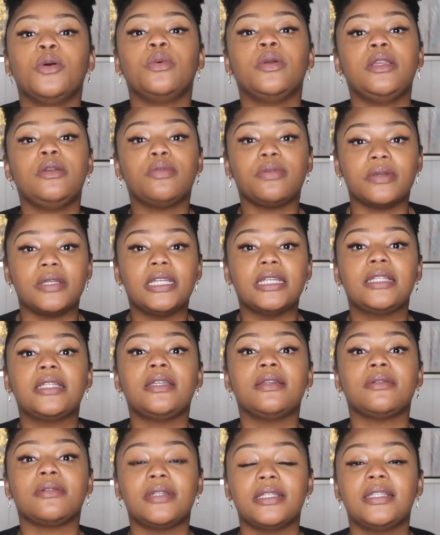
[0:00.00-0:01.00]
We
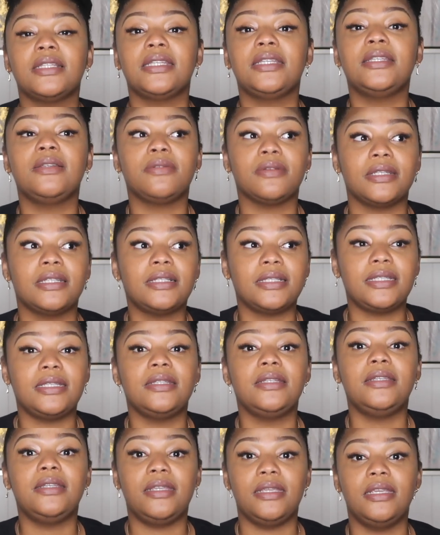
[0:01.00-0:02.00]

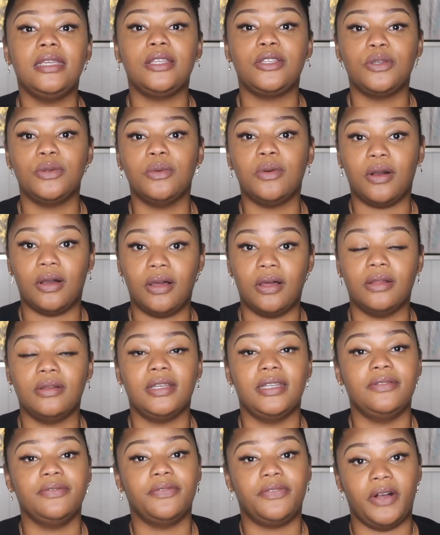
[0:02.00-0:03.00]
really need you
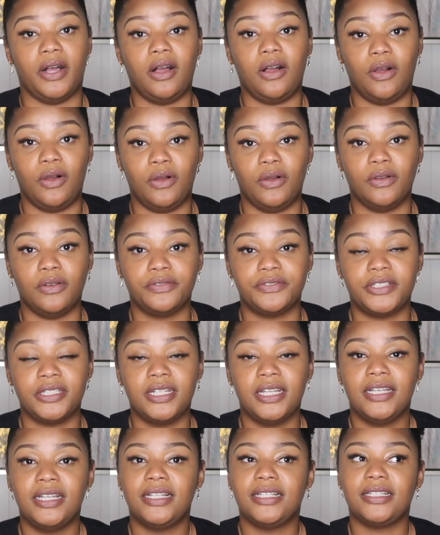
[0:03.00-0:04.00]
all involved.
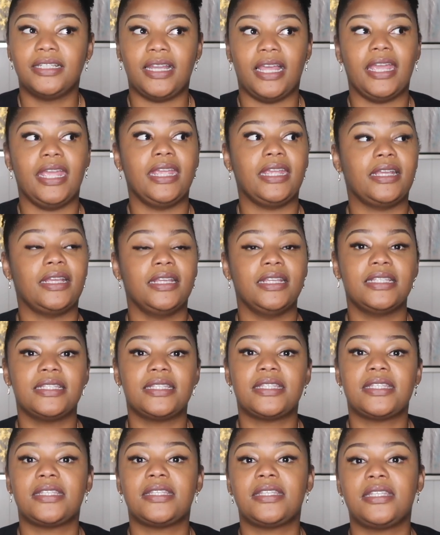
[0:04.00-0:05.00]
Like,
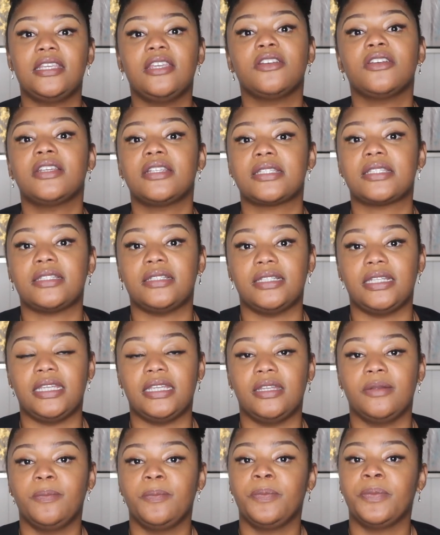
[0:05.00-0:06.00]

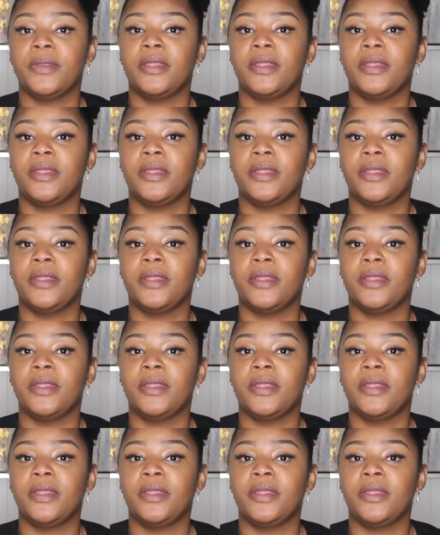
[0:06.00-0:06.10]
seriously.